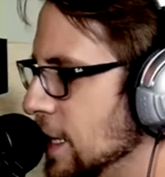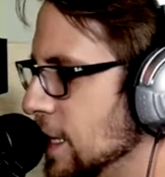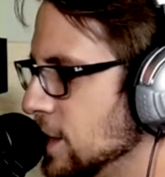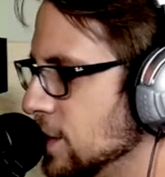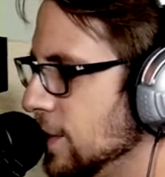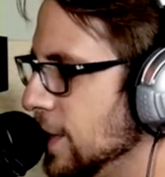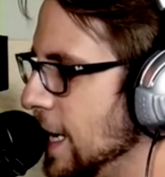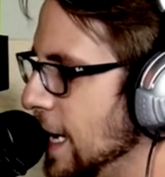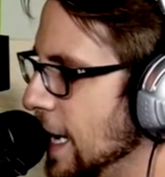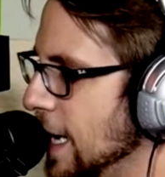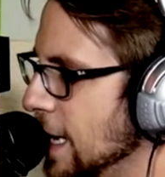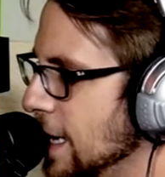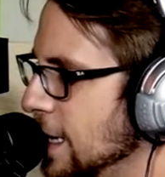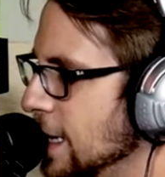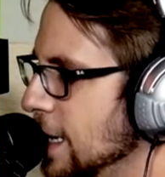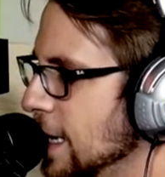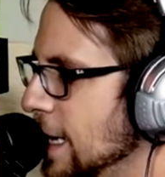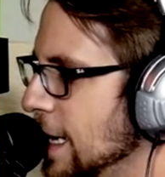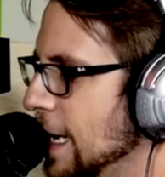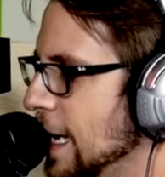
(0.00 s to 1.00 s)
as we
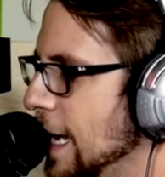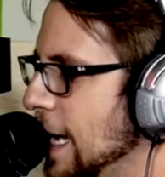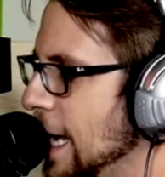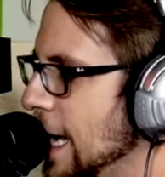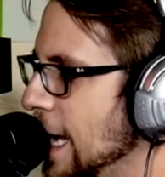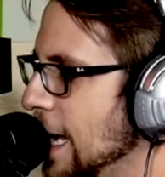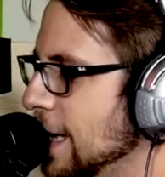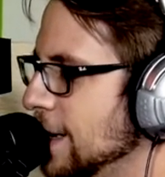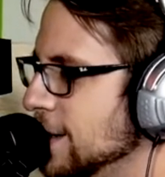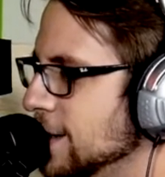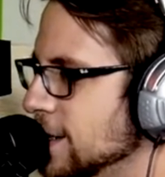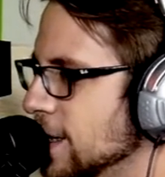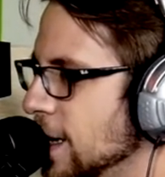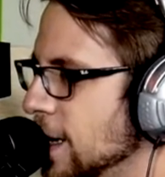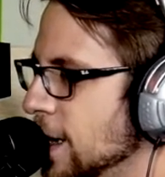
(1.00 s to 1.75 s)
can. And